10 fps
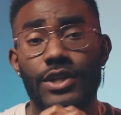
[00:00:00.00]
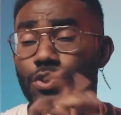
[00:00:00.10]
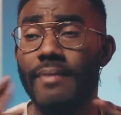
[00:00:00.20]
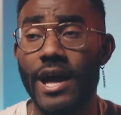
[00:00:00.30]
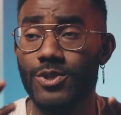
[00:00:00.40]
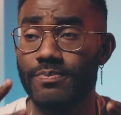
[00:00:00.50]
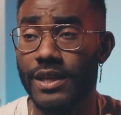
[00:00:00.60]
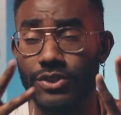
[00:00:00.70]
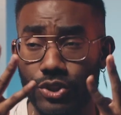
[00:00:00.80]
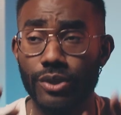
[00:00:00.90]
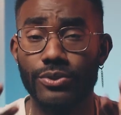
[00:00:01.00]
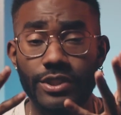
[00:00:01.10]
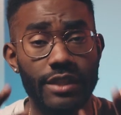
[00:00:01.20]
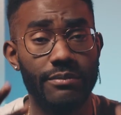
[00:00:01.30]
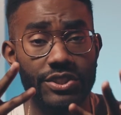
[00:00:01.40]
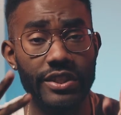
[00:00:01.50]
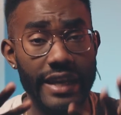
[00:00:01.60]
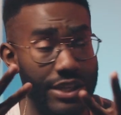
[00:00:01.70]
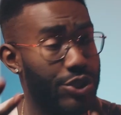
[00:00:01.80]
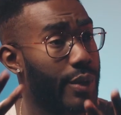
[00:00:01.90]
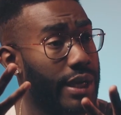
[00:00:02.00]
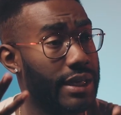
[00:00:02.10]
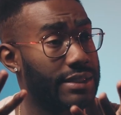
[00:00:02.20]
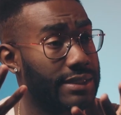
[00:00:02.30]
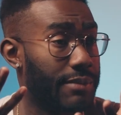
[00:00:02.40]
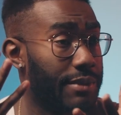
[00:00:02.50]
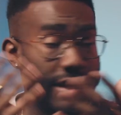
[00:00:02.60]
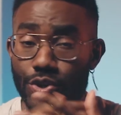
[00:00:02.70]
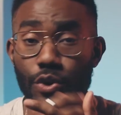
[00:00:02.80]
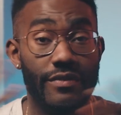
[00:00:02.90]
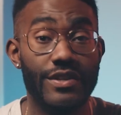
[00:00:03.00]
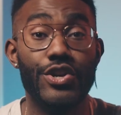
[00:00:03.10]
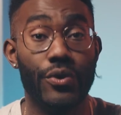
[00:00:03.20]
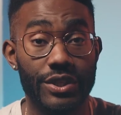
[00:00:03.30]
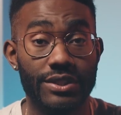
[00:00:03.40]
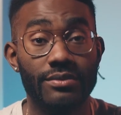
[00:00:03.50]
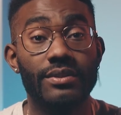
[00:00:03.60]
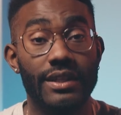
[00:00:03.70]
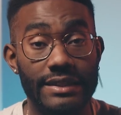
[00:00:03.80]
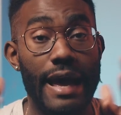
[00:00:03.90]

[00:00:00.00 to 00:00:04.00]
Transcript: Can you imagine being so seamlessly integrated into something that you don't even notice that it's